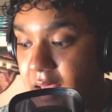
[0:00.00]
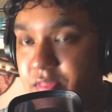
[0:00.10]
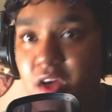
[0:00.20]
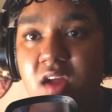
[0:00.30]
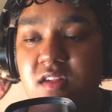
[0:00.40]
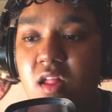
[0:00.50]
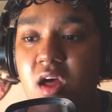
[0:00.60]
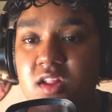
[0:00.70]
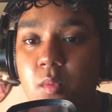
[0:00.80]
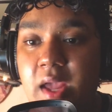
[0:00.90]
thoughts
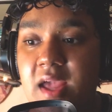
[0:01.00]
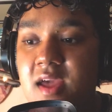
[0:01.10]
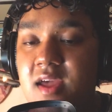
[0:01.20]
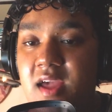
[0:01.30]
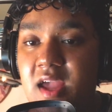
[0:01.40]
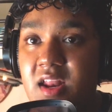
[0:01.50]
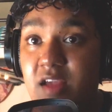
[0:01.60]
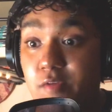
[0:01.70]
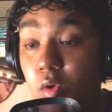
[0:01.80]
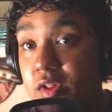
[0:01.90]
along the way. And
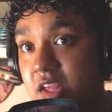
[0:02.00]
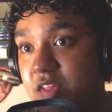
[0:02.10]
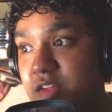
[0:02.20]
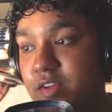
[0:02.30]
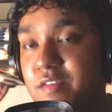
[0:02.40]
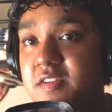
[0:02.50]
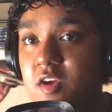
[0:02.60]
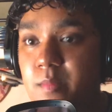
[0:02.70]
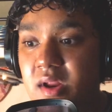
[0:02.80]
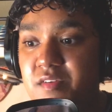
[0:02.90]
if you're only in this for the
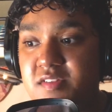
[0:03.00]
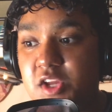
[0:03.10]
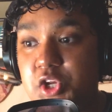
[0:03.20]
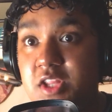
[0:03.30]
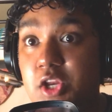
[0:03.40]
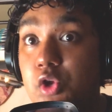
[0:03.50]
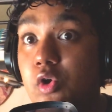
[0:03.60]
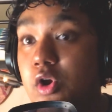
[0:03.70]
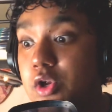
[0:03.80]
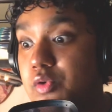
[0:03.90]
physical manifestation, then
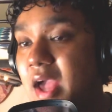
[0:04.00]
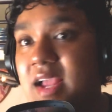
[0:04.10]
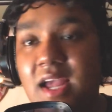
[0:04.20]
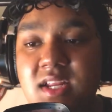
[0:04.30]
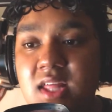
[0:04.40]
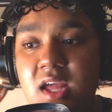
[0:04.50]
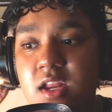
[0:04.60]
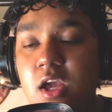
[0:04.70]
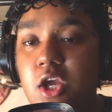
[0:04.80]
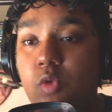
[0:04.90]
you can't get to the
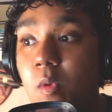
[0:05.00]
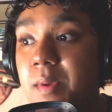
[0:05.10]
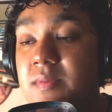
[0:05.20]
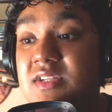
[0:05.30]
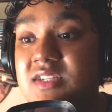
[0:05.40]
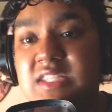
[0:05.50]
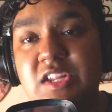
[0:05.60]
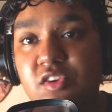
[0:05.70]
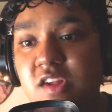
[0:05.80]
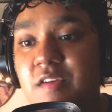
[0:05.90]
end. You won't be able to
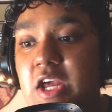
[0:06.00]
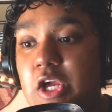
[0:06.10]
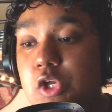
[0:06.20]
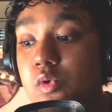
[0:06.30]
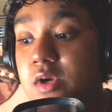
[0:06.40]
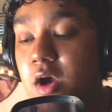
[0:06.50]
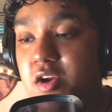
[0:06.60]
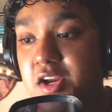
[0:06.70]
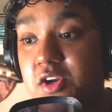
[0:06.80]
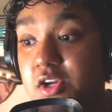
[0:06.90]
sustain yourself. You
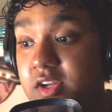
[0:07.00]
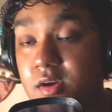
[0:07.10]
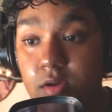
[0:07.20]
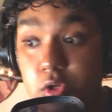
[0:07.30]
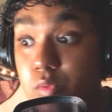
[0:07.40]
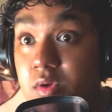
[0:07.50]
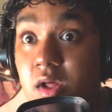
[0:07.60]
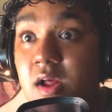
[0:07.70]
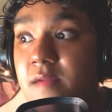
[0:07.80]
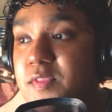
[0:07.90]
will
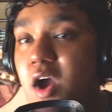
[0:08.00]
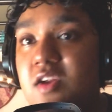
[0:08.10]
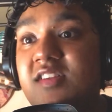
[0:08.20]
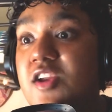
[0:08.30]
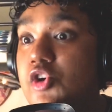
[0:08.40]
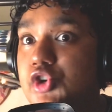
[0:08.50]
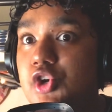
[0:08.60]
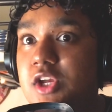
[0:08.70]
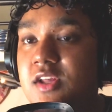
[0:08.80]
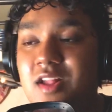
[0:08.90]
not understand your
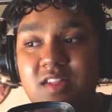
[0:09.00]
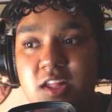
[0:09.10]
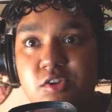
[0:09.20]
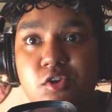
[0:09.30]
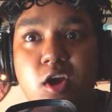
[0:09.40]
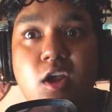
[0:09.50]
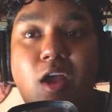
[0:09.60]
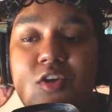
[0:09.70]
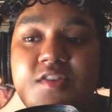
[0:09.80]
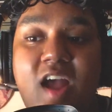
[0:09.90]
journey. That's the thing, is you're not going to
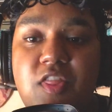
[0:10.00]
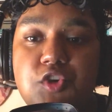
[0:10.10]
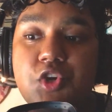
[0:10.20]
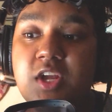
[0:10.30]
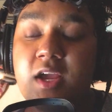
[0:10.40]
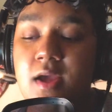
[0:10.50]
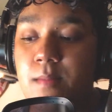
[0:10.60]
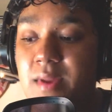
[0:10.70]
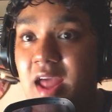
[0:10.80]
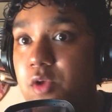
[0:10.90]
understand the journey.
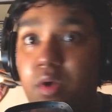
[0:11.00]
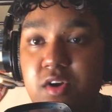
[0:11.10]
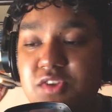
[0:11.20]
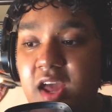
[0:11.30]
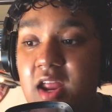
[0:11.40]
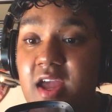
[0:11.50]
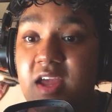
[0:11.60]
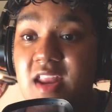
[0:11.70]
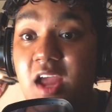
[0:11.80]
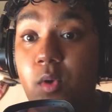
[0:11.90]
But now you understand.
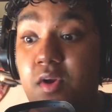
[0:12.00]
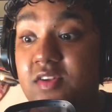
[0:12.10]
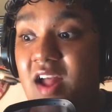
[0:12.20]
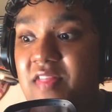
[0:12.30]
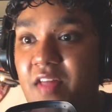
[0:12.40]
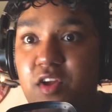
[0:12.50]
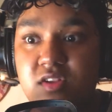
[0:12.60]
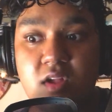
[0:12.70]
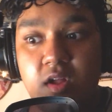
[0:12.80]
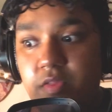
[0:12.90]
Now you understand that
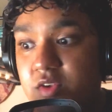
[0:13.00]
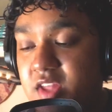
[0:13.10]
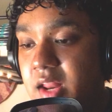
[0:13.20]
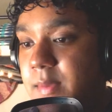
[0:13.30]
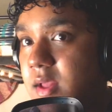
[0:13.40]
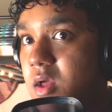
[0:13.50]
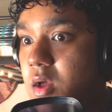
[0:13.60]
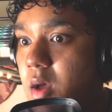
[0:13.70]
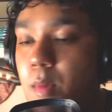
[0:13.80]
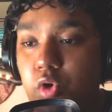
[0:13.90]
there's going to be
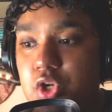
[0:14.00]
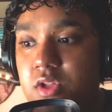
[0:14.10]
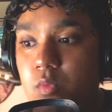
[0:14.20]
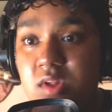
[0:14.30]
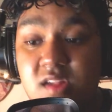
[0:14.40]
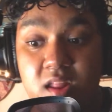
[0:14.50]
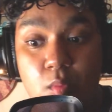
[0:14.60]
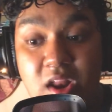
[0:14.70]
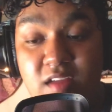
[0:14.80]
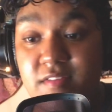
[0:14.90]
emotions.
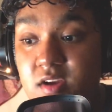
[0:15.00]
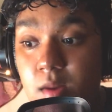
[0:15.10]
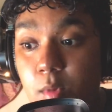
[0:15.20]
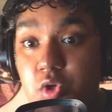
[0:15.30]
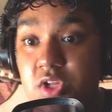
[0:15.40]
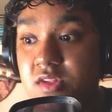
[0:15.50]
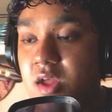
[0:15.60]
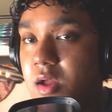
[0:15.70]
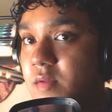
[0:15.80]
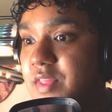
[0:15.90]
When I feel good emotions,
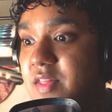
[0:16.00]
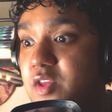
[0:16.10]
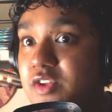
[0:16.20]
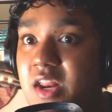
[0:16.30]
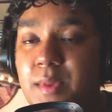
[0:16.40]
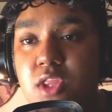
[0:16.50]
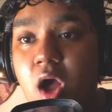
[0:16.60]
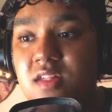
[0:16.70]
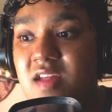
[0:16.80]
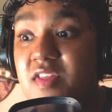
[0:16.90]
then there's going to be
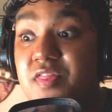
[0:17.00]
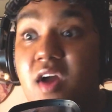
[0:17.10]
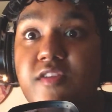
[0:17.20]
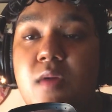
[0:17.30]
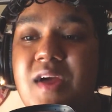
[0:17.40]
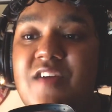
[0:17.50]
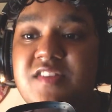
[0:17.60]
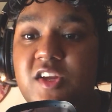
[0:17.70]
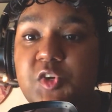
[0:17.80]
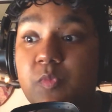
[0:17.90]
thoughts, and the thoughts are
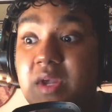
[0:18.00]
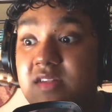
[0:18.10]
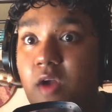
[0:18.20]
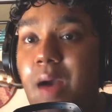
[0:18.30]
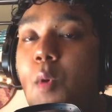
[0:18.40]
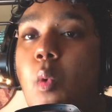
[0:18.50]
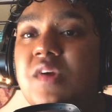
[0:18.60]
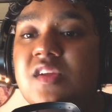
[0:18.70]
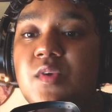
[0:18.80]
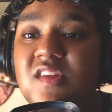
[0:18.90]
manifestations, because I'm
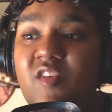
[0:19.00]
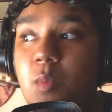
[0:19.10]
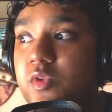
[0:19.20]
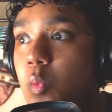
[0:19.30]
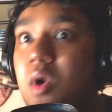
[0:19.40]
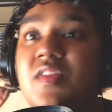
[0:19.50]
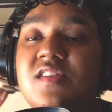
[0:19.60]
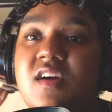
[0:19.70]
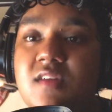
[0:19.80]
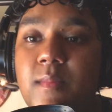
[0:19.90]
always in receiving mode. So where are
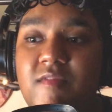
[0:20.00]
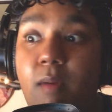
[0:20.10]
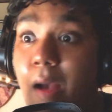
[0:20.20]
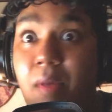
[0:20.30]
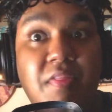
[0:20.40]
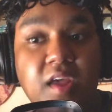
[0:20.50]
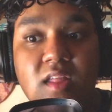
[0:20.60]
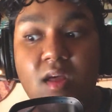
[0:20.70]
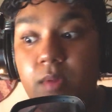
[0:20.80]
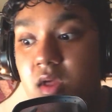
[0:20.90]
these thoughts coming from? I'm not
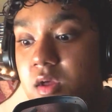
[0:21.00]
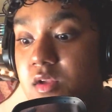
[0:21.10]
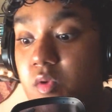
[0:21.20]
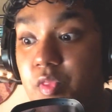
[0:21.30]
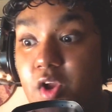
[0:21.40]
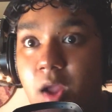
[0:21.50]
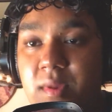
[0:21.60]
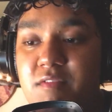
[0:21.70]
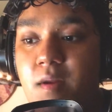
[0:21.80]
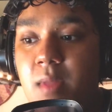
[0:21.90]
thinking them, so they're
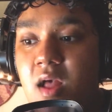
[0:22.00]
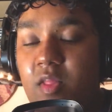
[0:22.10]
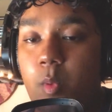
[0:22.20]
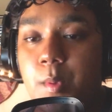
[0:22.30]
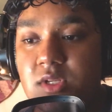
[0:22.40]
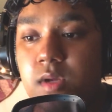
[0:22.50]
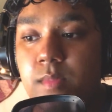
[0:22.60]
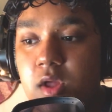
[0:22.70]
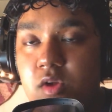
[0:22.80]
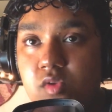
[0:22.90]
coming from the momentum.
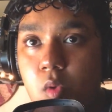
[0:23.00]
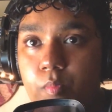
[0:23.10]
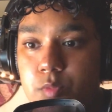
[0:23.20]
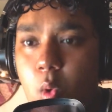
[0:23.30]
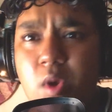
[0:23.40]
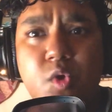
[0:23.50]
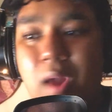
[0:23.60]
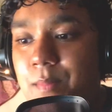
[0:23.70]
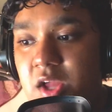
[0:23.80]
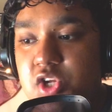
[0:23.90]
So go on your
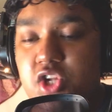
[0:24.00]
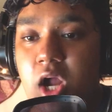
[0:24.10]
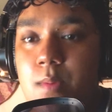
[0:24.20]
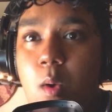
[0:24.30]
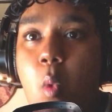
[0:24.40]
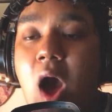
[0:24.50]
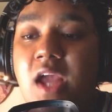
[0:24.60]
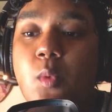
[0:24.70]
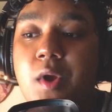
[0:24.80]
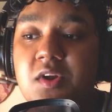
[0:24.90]
rampage, just talk about why
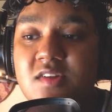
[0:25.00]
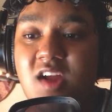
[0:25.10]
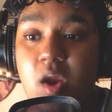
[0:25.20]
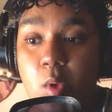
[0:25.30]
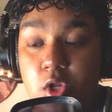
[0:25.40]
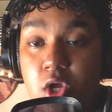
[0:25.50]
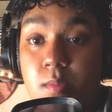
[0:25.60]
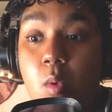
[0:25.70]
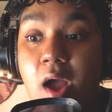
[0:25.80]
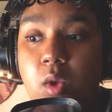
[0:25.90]
you want your desire. And when you talk
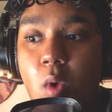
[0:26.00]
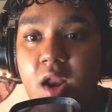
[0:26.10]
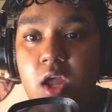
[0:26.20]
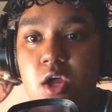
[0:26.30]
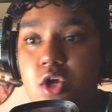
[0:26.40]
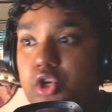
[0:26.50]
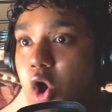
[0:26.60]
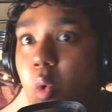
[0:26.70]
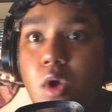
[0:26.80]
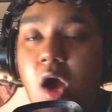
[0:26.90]
about why you want it,
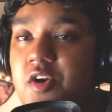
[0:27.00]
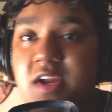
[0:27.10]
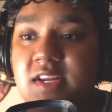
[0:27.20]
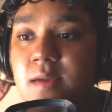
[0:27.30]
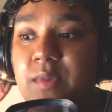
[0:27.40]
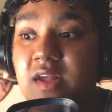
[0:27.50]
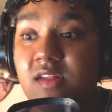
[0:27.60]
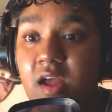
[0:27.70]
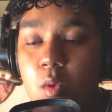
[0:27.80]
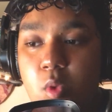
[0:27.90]
don't contradict it,
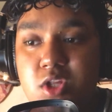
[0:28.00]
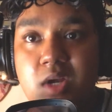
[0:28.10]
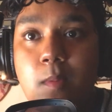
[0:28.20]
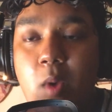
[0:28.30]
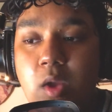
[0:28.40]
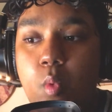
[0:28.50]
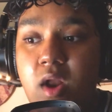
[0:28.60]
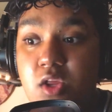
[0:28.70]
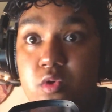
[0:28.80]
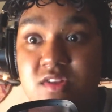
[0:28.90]
because when you talk about why you
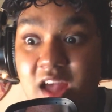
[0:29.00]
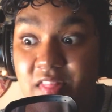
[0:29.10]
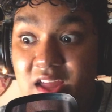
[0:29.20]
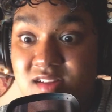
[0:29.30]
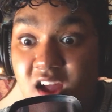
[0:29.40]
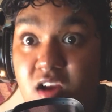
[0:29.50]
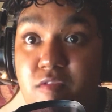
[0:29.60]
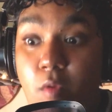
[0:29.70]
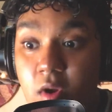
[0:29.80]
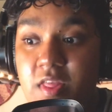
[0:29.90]
want it, you set that desire
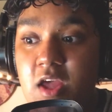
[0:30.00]
forth.